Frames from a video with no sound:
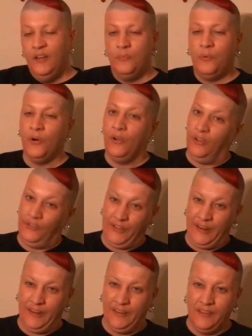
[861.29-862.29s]
poor
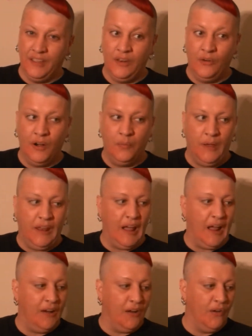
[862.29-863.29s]
Holden, you know what I mean?
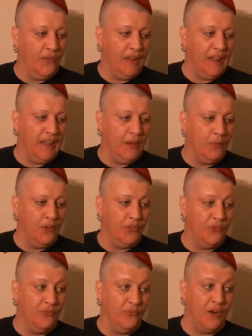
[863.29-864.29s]
I know that he
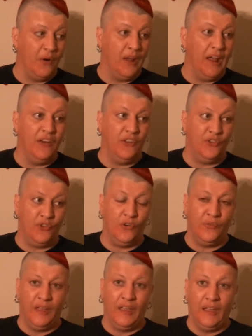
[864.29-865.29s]
was very
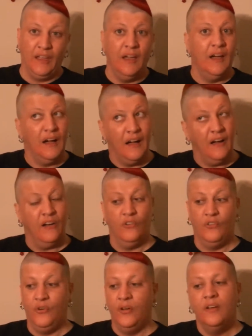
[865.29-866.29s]
undeserving
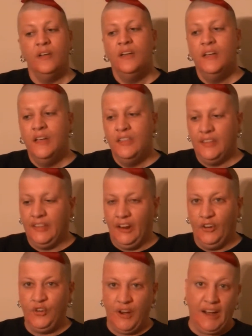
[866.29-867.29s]
of the
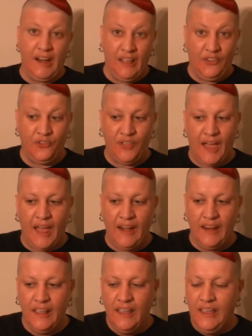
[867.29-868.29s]
little shittiness
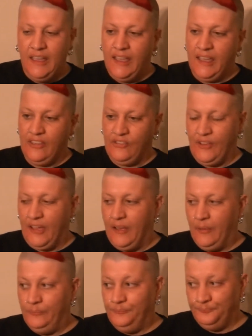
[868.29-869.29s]
that his
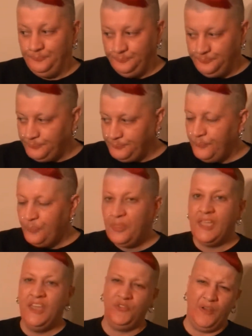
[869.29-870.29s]

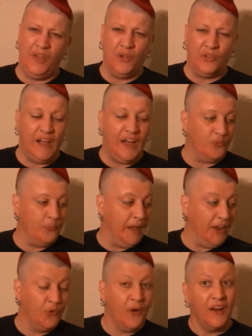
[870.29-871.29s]
fellow
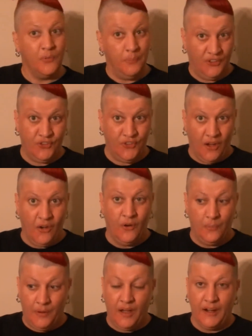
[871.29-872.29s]
classmate tried to bestow
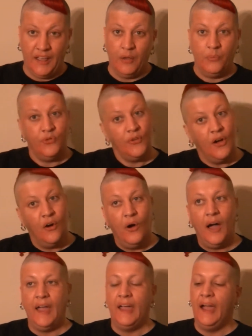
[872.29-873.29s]
upon him. So
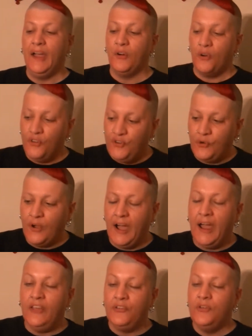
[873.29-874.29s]
I urge you
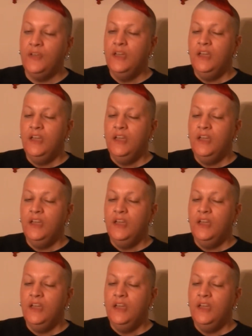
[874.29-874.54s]
guys